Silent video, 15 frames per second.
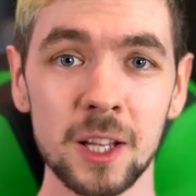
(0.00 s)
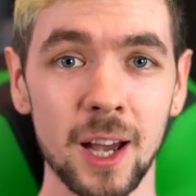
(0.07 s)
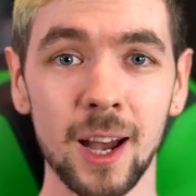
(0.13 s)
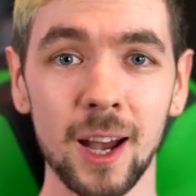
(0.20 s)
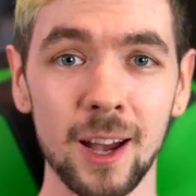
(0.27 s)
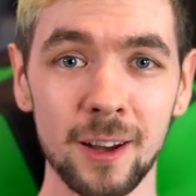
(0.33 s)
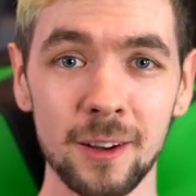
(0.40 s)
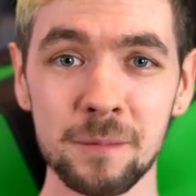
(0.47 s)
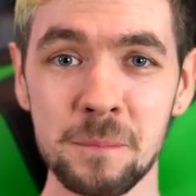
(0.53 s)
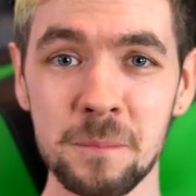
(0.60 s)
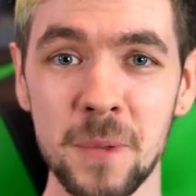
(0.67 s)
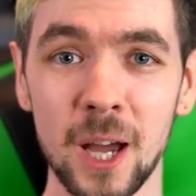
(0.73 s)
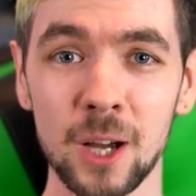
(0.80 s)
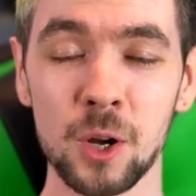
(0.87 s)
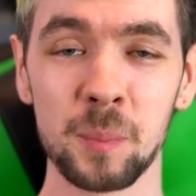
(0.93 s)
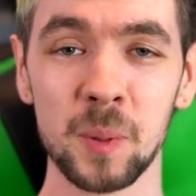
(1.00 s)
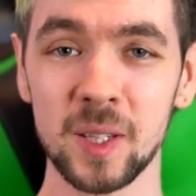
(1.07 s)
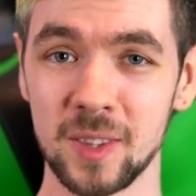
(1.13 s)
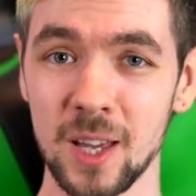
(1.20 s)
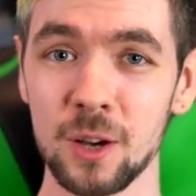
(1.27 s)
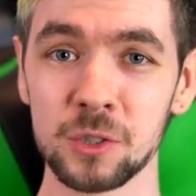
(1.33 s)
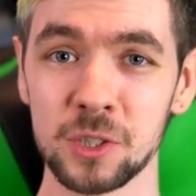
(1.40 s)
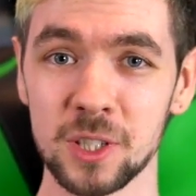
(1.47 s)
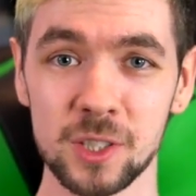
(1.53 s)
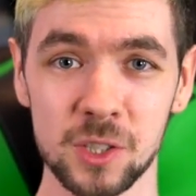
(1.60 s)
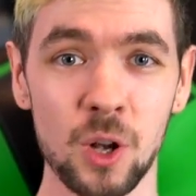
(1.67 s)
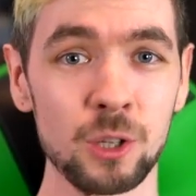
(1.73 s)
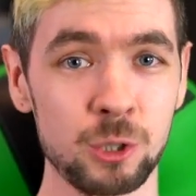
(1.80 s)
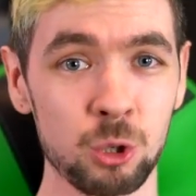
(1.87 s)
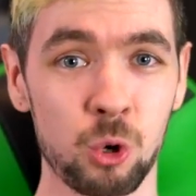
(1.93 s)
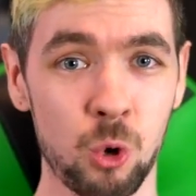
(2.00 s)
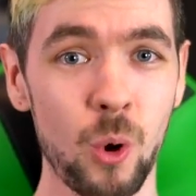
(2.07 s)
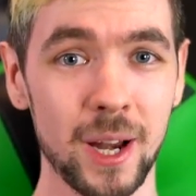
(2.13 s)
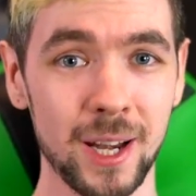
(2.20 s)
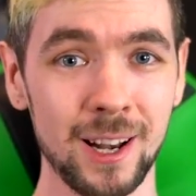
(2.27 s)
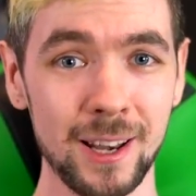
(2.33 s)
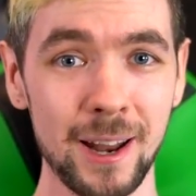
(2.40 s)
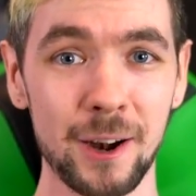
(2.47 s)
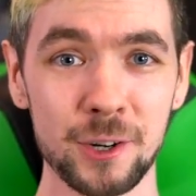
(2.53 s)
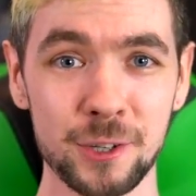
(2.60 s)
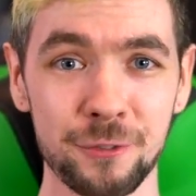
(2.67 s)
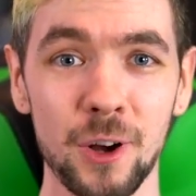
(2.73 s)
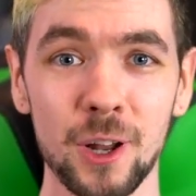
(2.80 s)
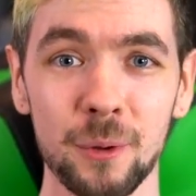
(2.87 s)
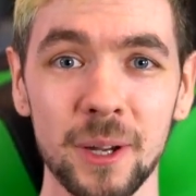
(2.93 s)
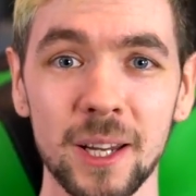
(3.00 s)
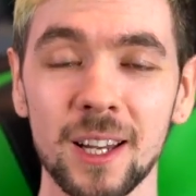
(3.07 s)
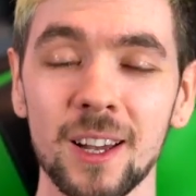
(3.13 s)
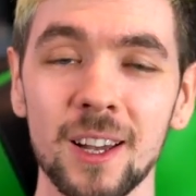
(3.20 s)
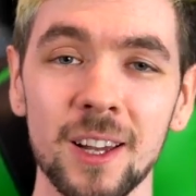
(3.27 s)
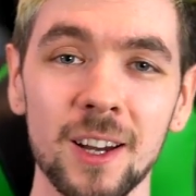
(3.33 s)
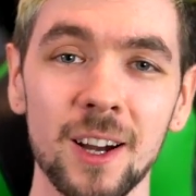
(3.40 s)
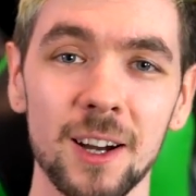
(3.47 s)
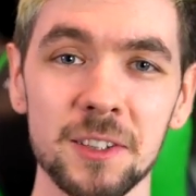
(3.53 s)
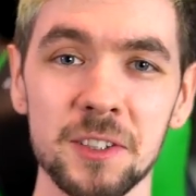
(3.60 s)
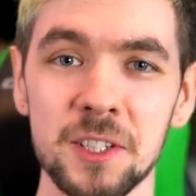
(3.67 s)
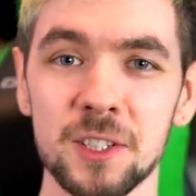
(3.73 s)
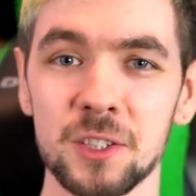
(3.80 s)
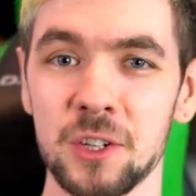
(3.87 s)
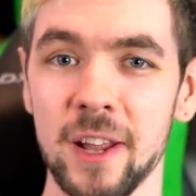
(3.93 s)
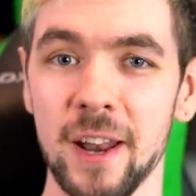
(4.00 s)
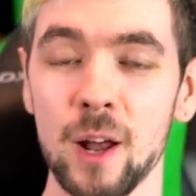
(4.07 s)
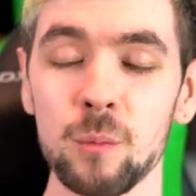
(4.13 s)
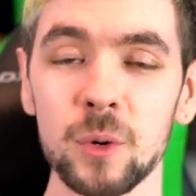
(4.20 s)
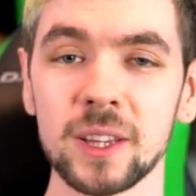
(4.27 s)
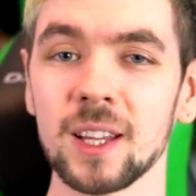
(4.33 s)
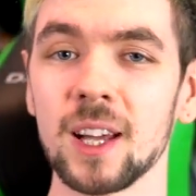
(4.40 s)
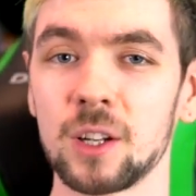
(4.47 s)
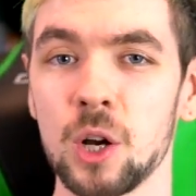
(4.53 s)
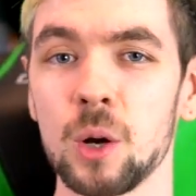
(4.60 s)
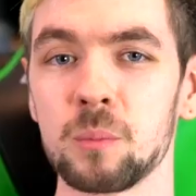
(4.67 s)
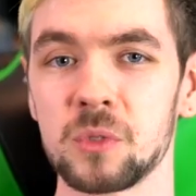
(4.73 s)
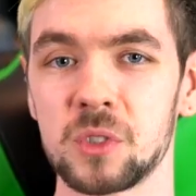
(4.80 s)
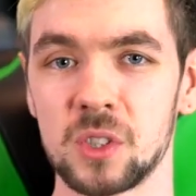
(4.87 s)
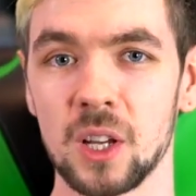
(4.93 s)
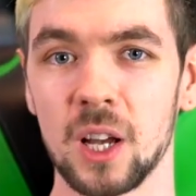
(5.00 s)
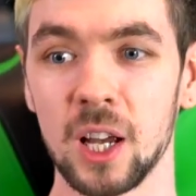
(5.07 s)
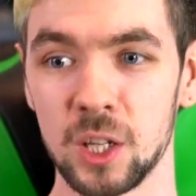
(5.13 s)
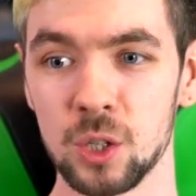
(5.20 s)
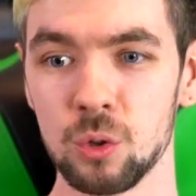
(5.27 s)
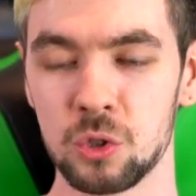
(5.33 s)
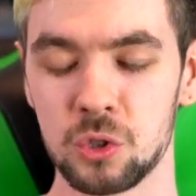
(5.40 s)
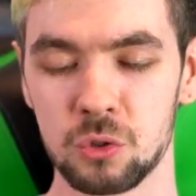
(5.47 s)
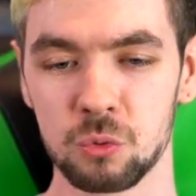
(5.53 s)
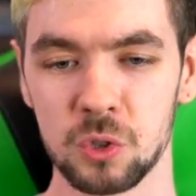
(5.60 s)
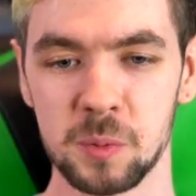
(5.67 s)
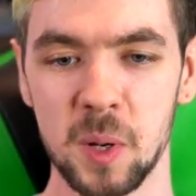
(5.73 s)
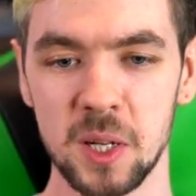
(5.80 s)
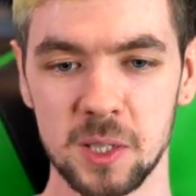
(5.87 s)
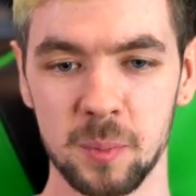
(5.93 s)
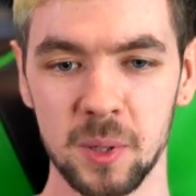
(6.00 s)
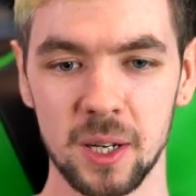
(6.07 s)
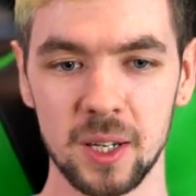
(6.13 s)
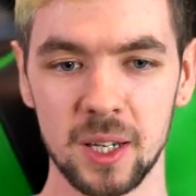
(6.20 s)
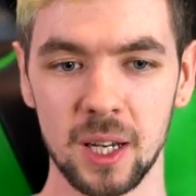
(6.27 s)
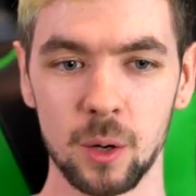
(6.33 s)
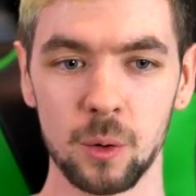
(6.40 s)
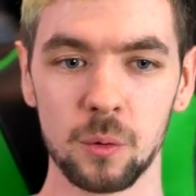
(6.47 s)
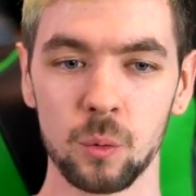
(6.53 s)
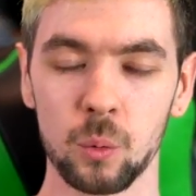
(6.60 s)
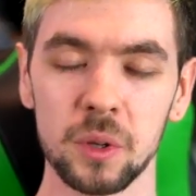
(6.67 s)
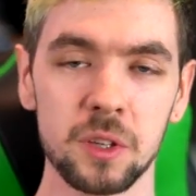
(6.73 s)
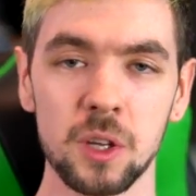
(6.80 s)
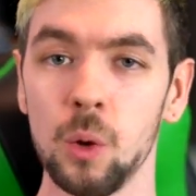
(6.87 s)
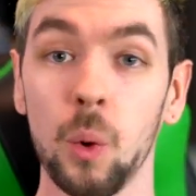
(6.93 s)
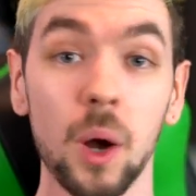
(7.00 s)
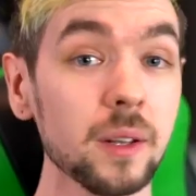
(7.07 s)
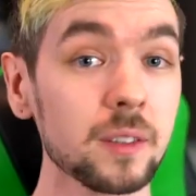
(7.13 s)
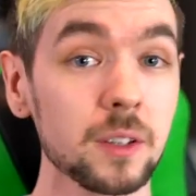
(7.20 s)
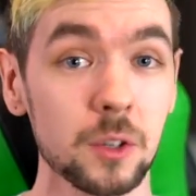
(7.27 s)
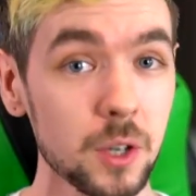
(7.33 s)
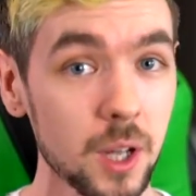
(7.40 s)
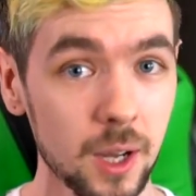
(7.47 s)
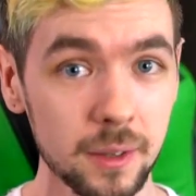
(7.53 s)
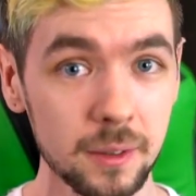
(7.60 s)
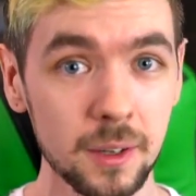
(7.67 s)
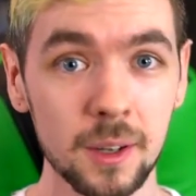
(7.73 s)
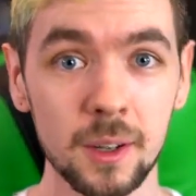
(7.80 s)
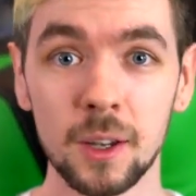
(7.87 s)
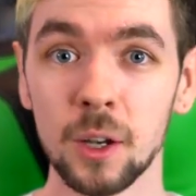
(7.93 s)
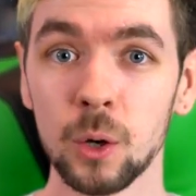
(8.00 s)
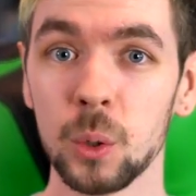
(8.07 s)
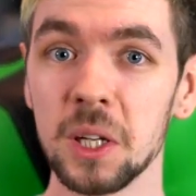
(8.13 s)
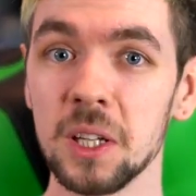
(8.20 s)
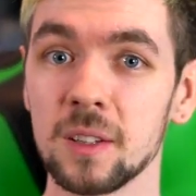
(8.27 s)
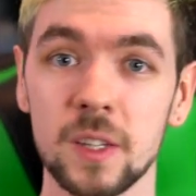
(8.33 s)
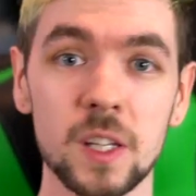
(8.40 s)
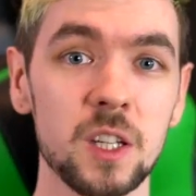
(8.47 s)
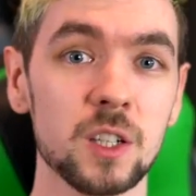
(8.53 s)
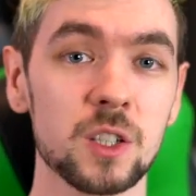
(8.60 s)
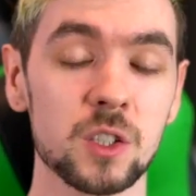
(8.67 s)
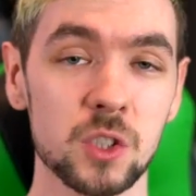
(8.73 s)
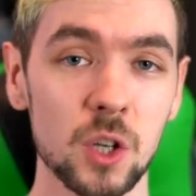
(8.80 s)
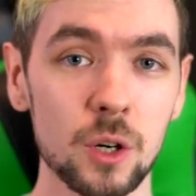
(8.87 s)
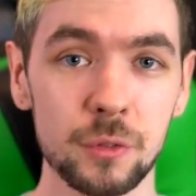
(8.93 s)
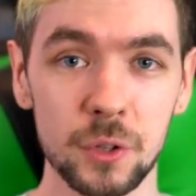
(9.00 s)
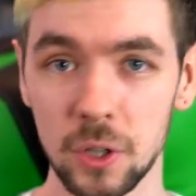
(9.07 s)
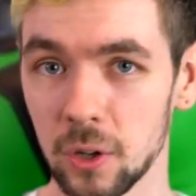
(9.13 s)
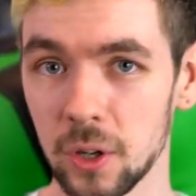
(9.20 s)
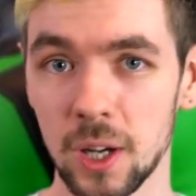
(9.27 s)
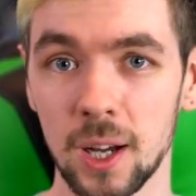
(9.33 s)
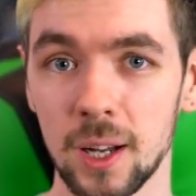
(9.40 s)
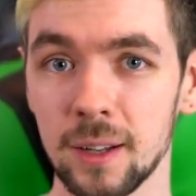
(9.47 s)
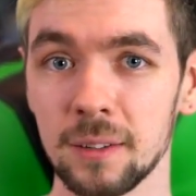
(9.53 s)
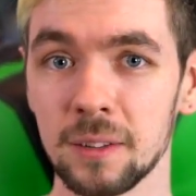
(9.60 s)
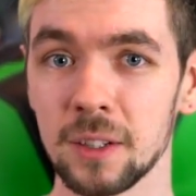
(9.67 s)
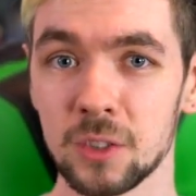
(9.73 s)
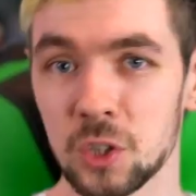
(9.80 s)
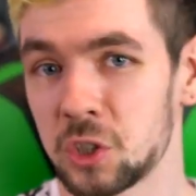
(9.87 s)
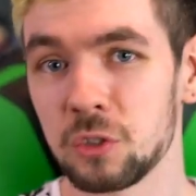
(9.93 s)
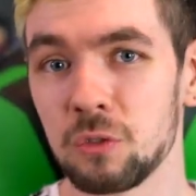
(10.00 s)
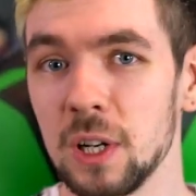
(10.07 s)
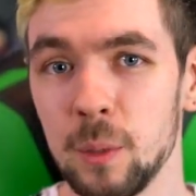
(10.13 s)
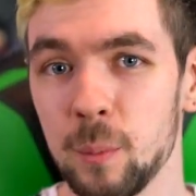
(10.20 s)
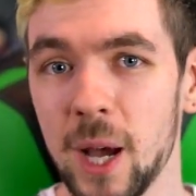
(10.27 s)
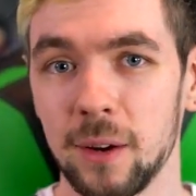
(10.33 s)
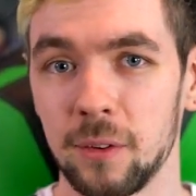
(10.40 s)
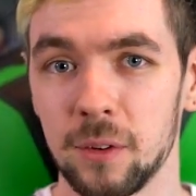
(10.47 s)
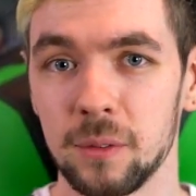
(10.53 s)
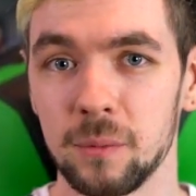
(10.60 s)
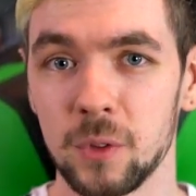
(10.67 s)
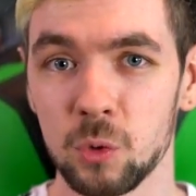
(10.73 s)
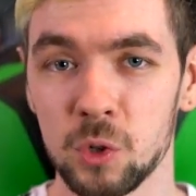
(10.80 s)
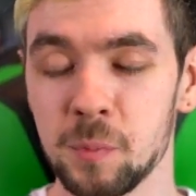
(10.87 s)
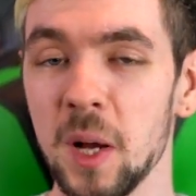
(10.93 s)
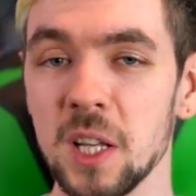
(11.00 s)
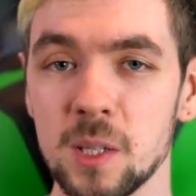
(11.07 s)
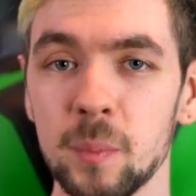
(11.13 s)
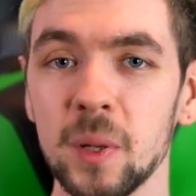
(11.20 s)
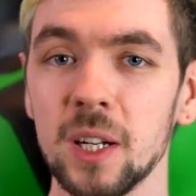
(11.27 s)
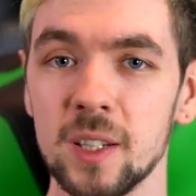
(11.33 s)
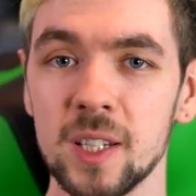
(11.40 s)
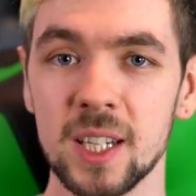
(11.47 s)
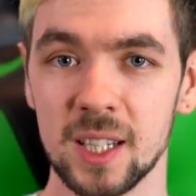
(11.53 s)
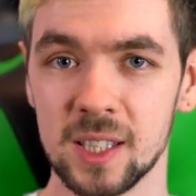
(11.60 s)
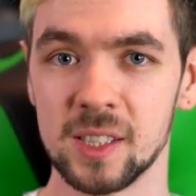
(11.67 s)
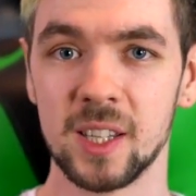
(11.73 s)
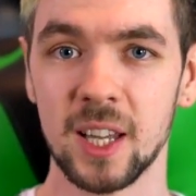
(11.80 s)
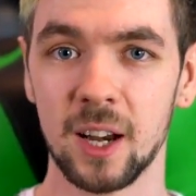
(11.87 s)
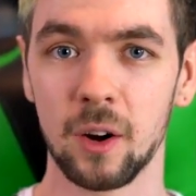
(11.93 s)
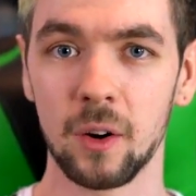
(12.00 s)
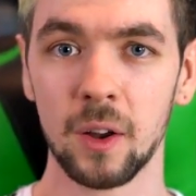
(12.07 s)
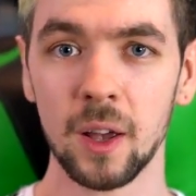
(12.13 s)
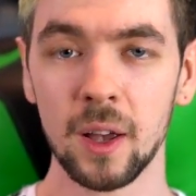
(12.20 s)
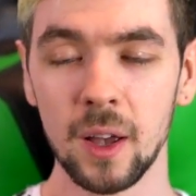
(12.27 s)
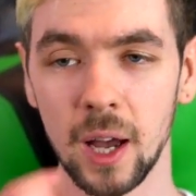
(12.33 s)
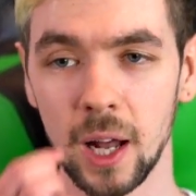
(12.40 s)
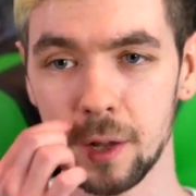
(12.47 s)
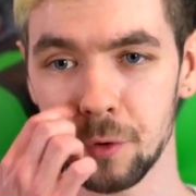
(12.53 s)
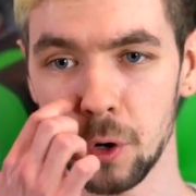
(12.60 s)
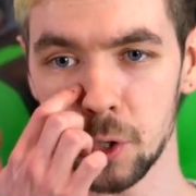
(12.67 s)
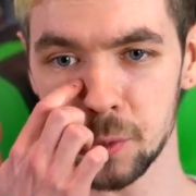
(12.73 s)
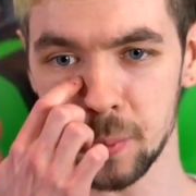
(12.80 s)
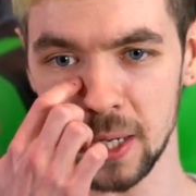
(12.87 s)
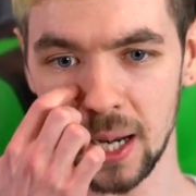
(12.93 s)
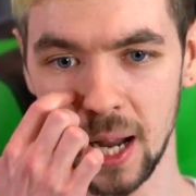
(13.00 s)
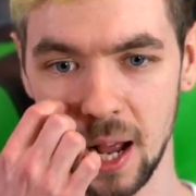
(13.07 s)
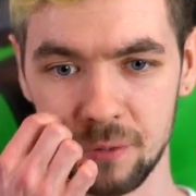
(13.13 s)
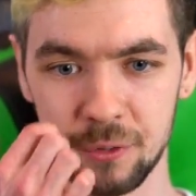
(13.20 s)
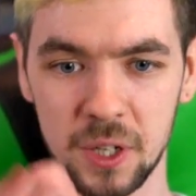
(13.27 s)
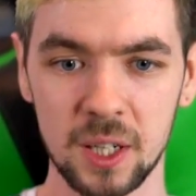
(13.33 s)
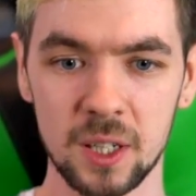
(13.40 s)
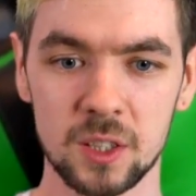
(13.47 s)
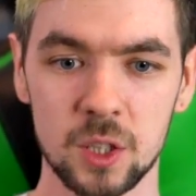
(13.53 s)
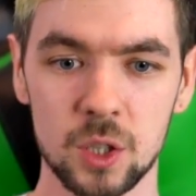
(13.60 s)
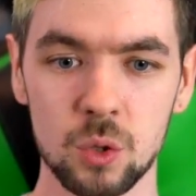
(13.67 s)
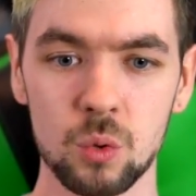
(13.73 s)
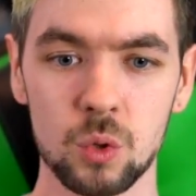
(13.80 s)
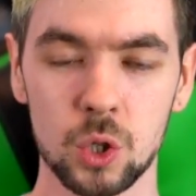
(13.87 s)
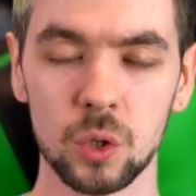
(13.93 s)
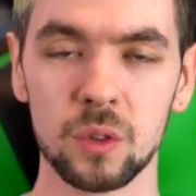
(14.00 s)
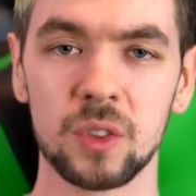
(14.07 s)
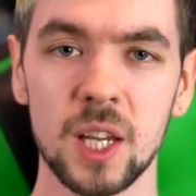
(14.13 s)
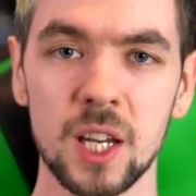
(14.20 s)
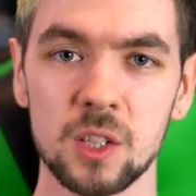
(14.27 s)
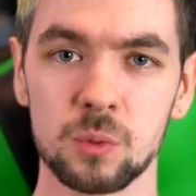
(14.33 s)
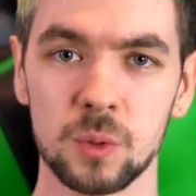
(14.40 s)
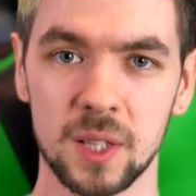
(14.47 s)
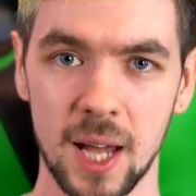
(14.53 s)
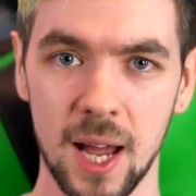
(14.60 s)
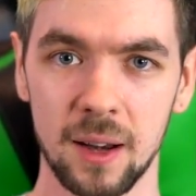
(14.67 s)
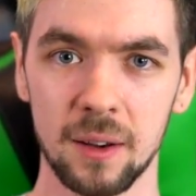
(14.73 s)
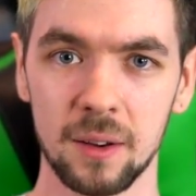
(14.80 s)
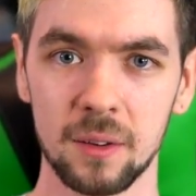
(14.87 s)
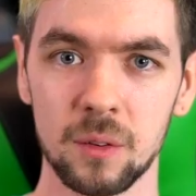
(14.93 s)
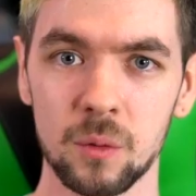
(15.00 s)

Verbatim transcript: Um, a couple of thousand is also quite a large following on the internet. And with that comes a huge responsibility. And whether you want it or not, whether you think you deserve it or not, doesn't really matter. The responsibility is there. And I've always been an advocate to do good things with that.